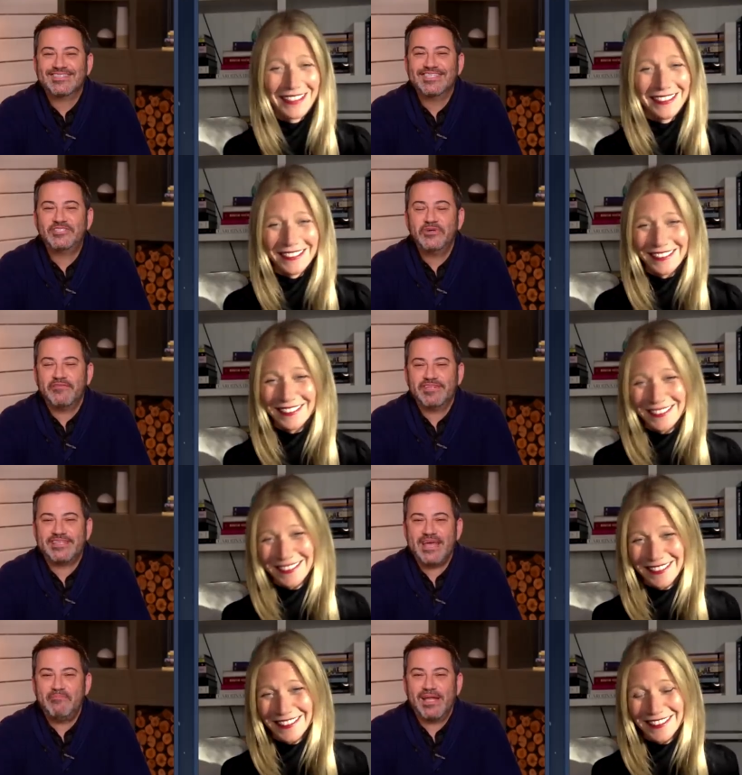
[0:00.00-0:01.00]
Speaker 1: Did you ever
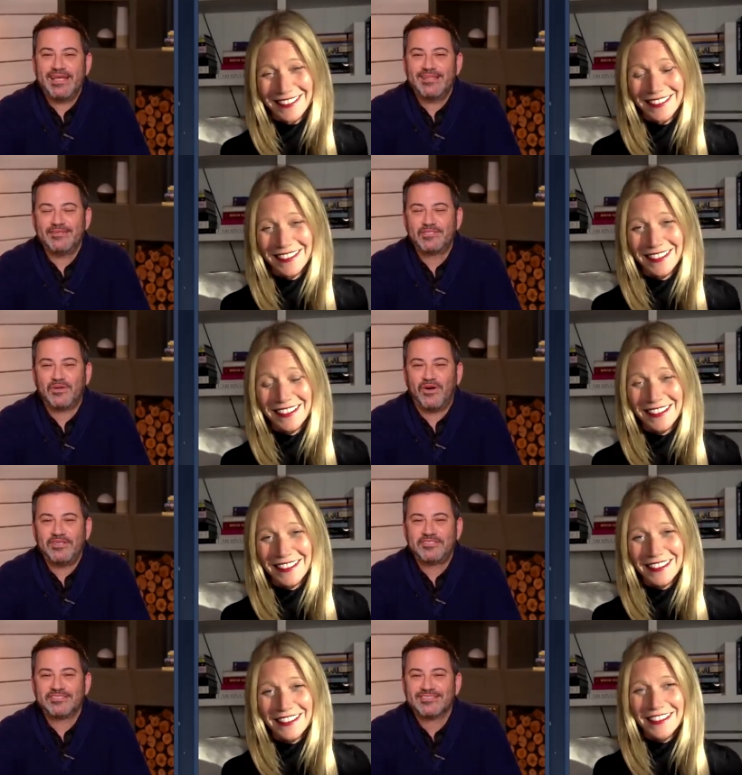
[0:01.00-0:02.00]
tape any of those
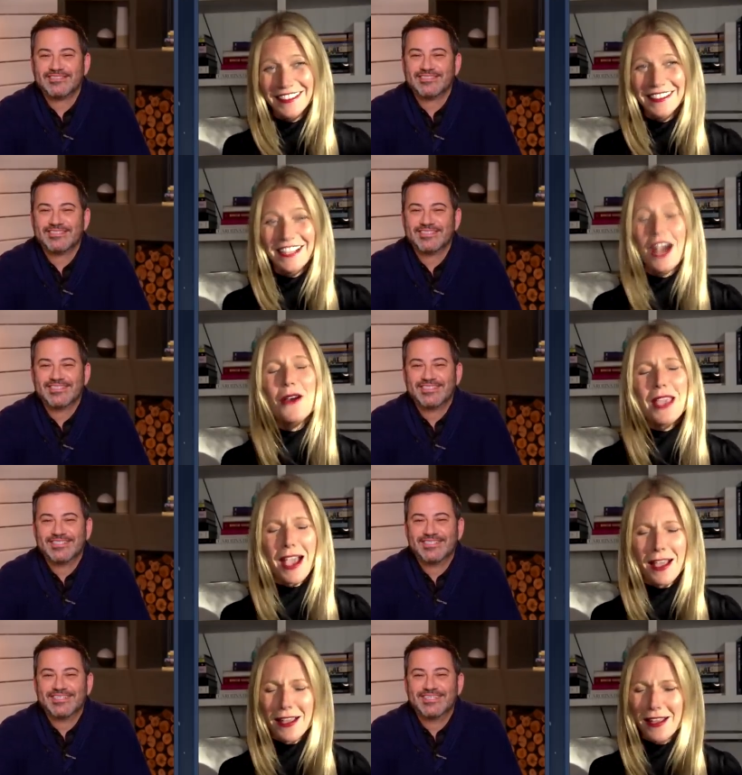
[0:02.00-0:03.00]
calls?
Speaker 2: Oh
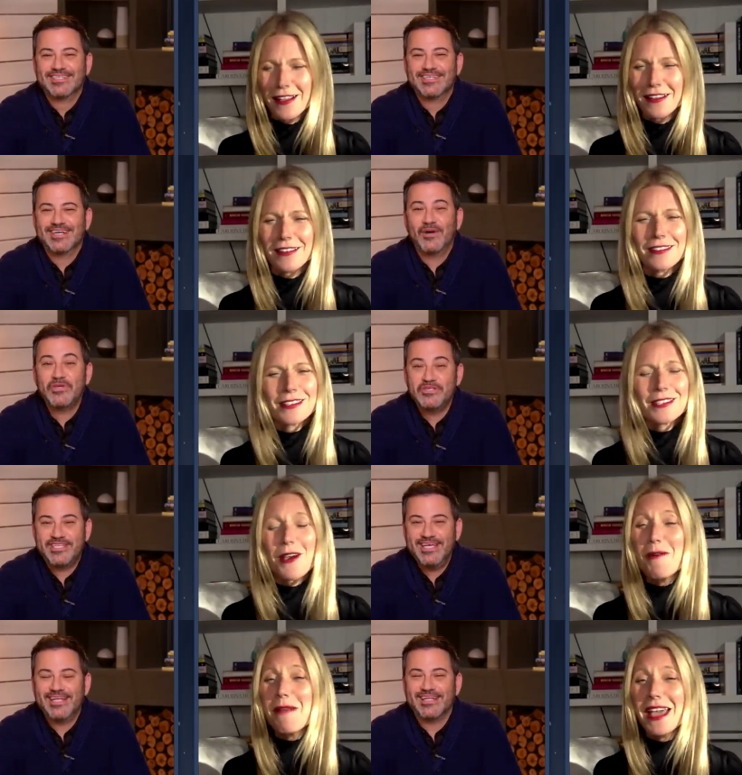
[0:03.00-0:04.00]
yeah.
Speaker 1: Oh, you
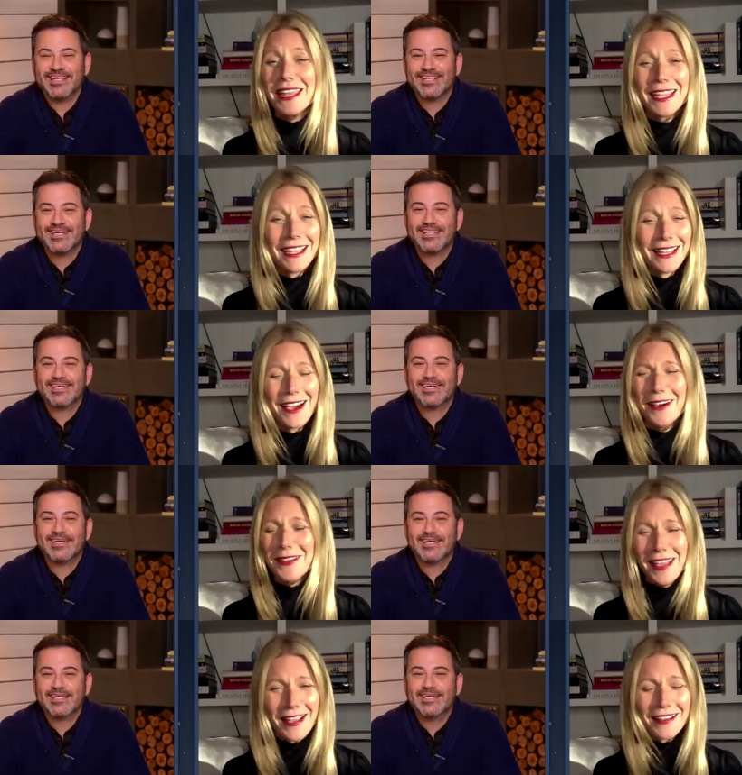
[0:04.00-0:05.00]
so did? Many. Oh
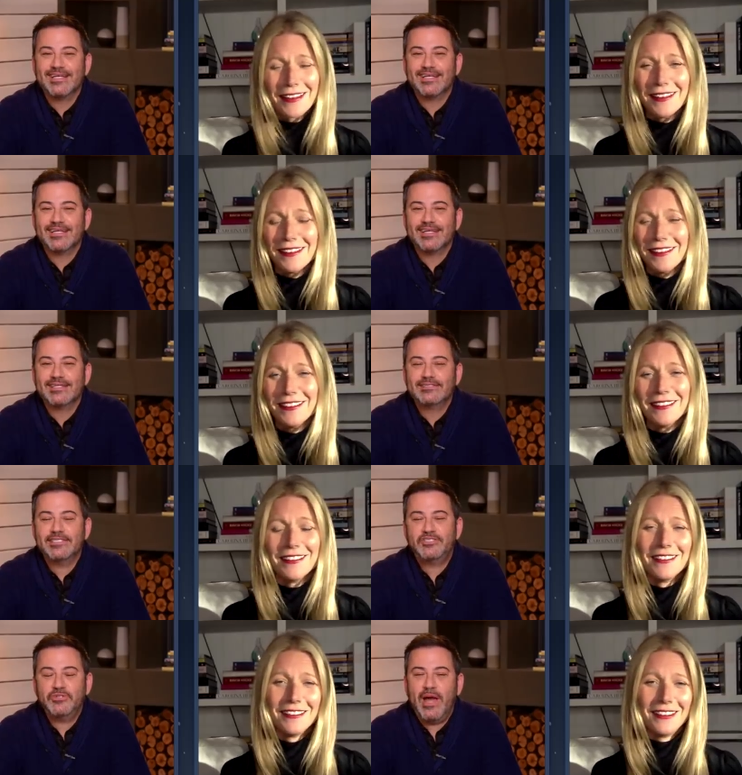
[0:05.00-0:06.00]
yeah.
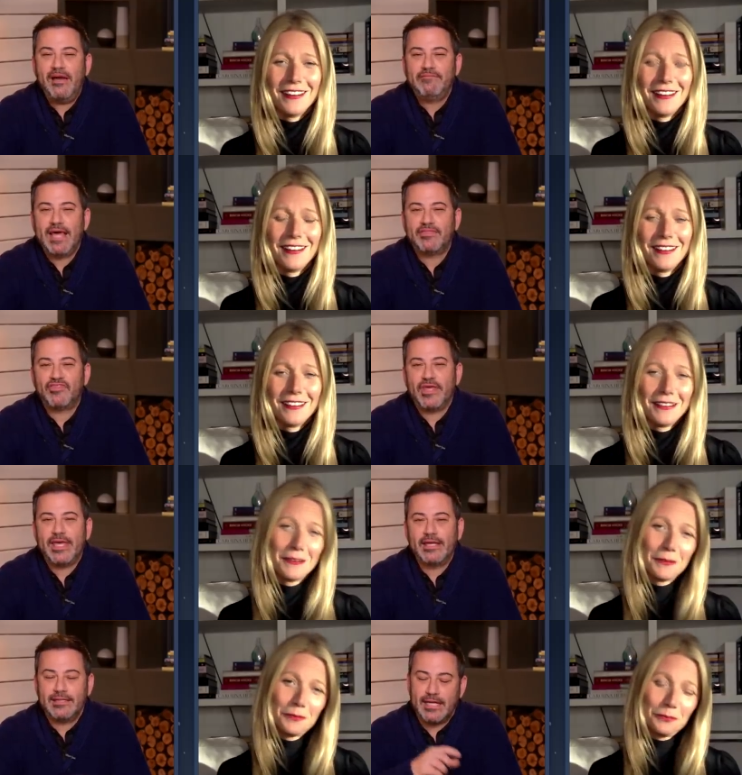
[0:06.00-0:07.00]
Did you have that
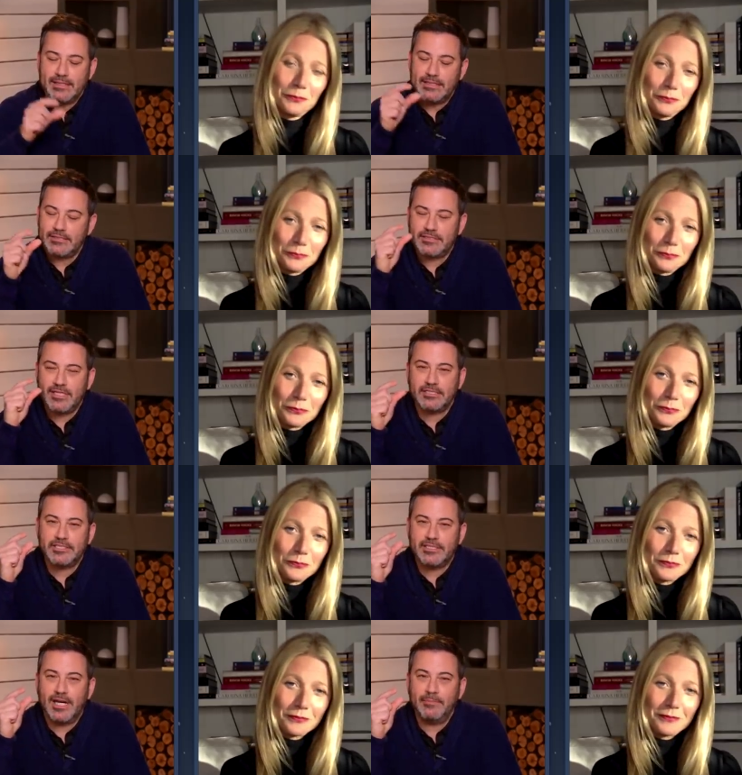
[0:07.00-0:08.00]
thing, that little
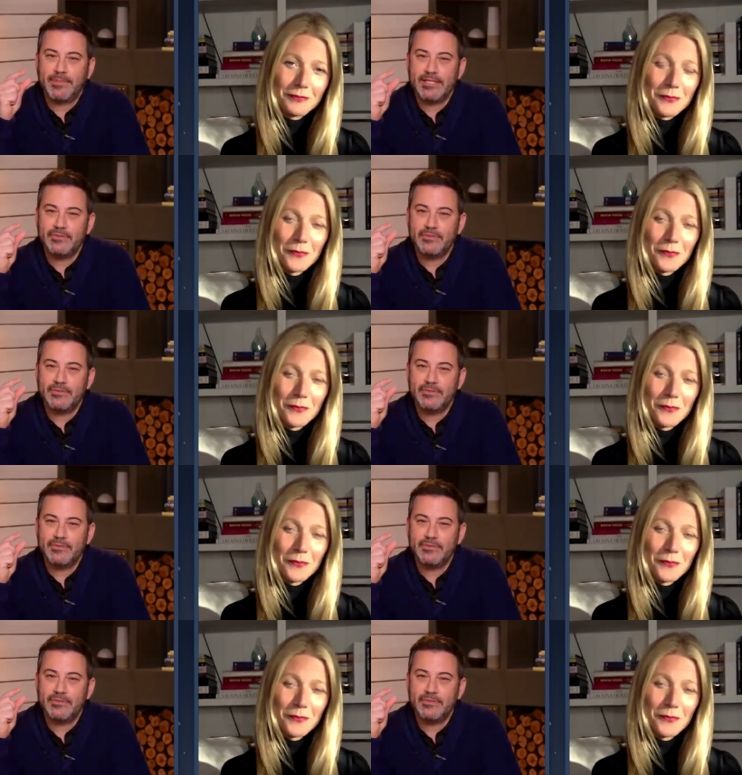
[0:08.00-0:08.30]
suction cup that you